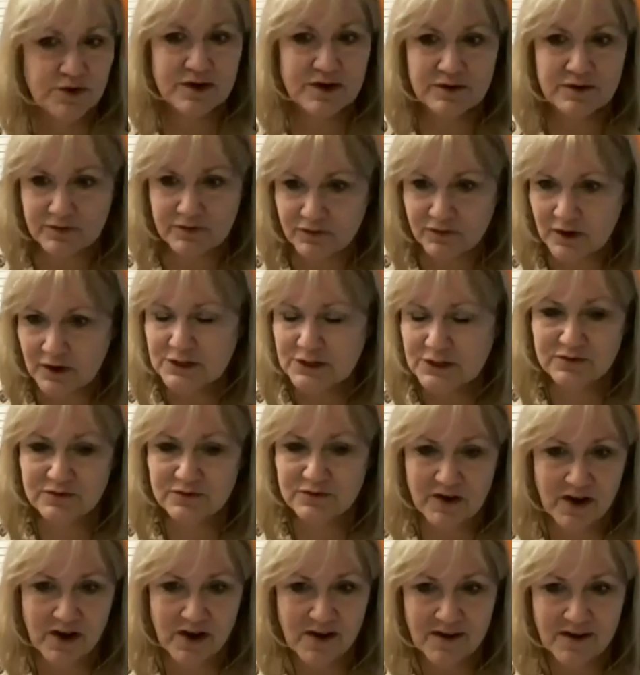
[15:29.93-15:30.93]
afraid to
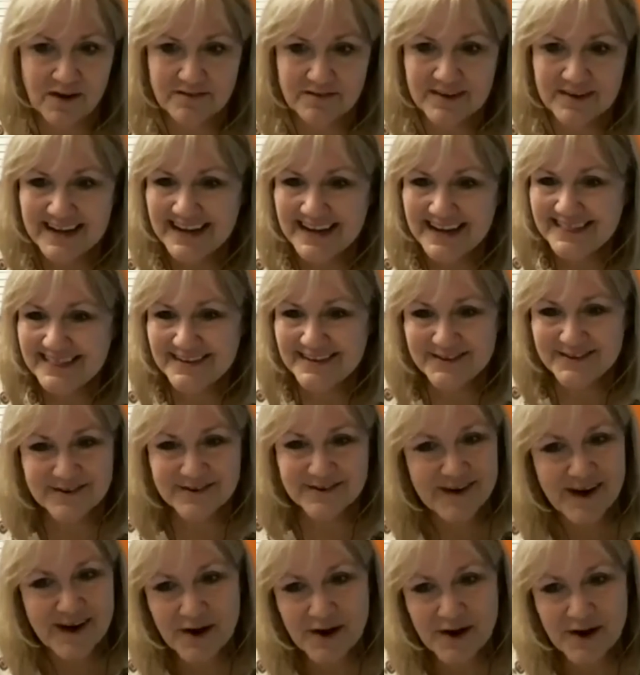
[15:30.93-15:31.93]
evolve, then you're
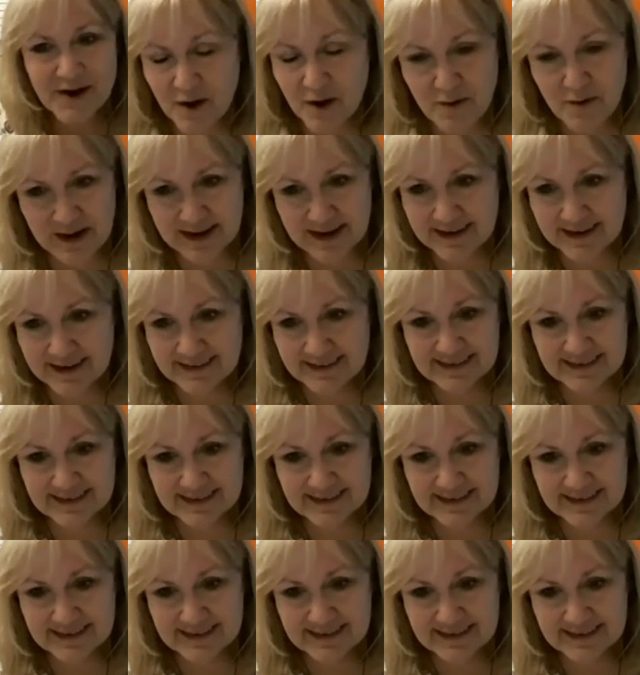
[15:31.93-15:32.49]
not growing.